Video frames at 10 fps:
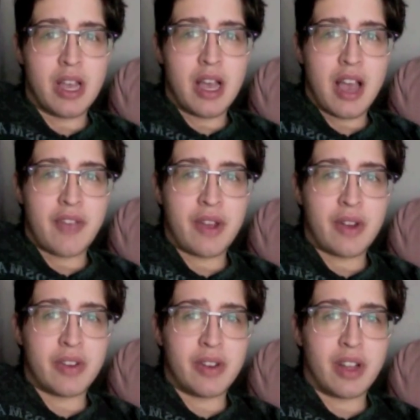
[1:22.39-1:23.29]
I found
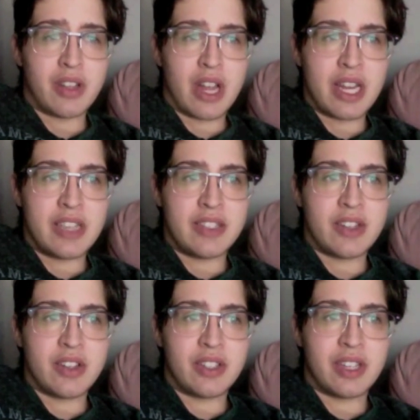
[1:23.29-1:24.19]
it a lot
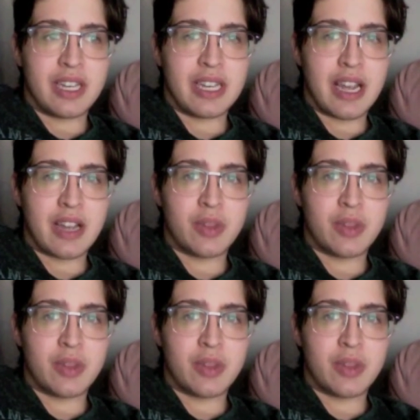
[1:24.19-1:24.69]
easier to connect